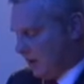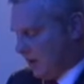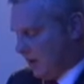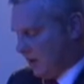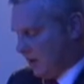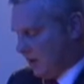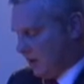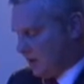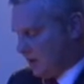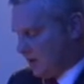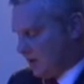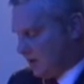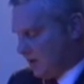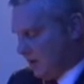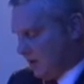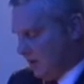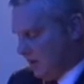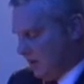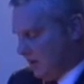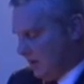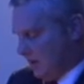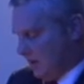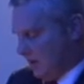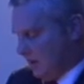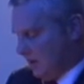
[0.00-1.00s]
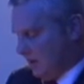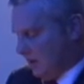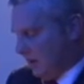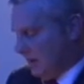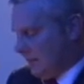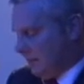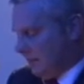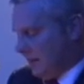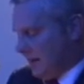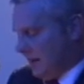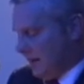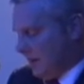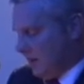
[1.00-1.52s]
Collins.
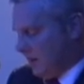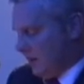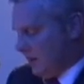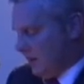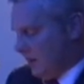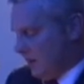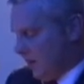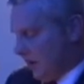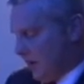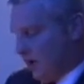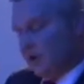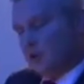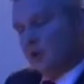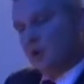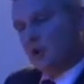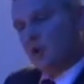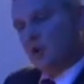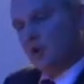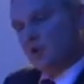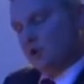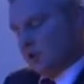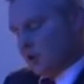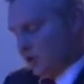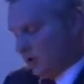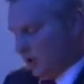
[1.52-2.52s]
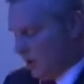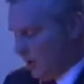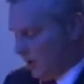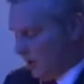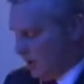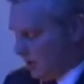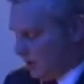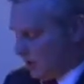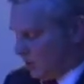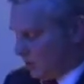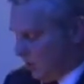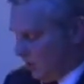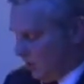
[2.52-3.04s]
Let me now use
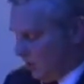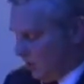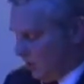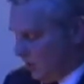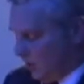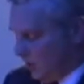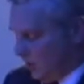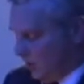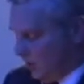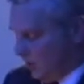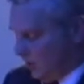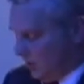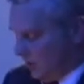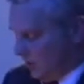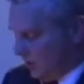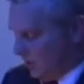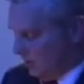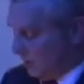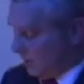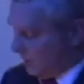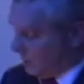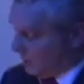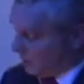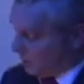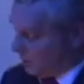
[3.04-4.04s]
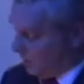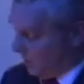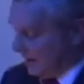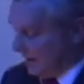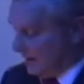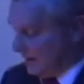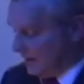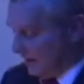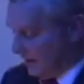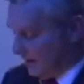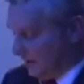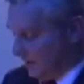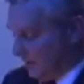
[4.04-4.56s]
another quote from a
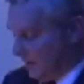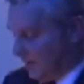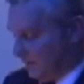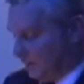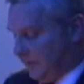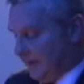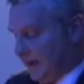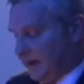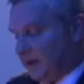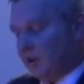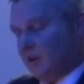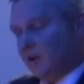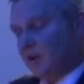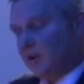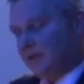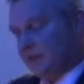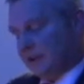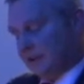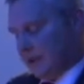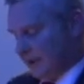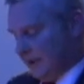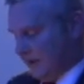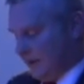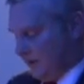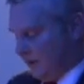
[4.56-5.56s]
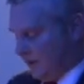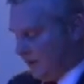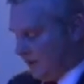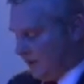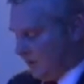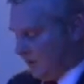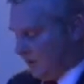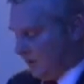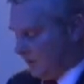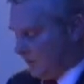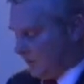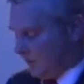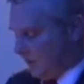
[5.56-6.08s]
quite different figure of the era
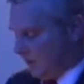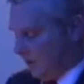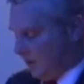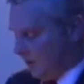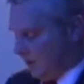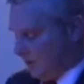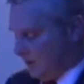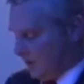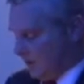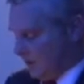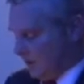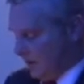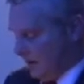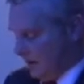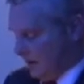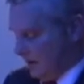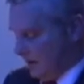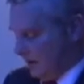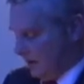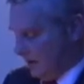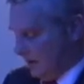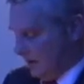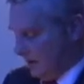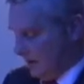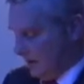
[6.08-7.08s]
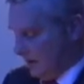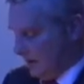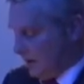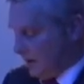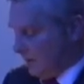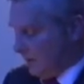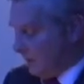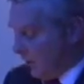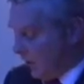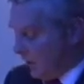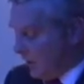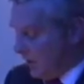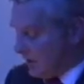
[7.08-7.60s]
of Collins. It is a
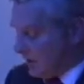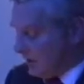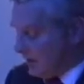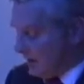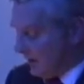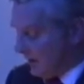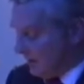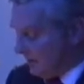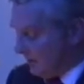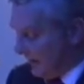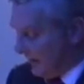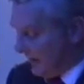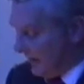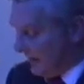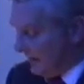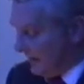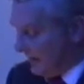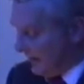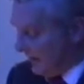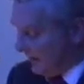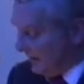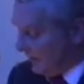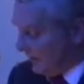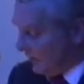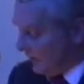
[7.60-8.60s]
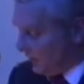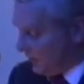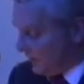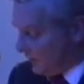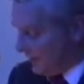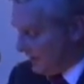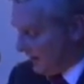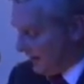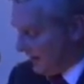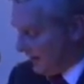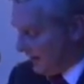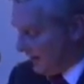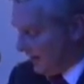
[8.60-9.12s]
voice that might even
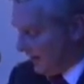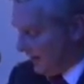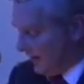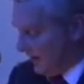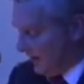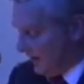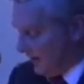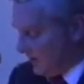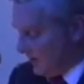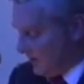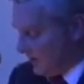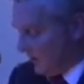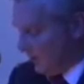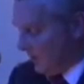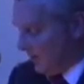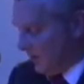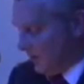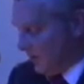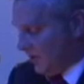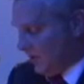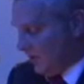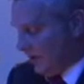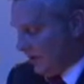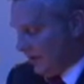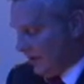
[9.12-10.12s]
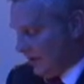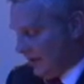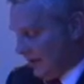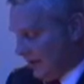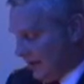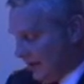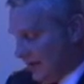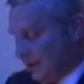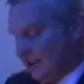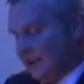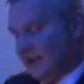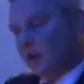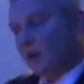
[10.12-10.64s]
unsettle some of you
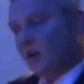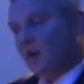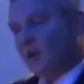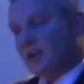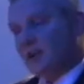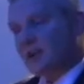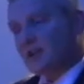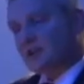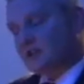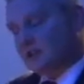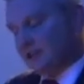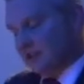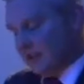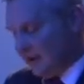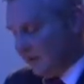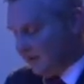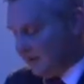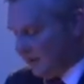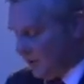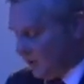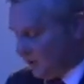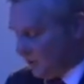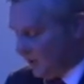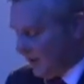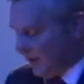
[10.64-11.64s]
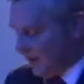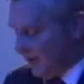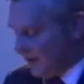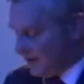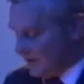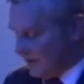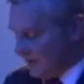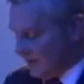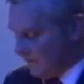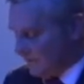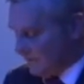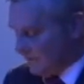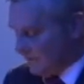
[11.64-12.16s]
in the audience in different ways.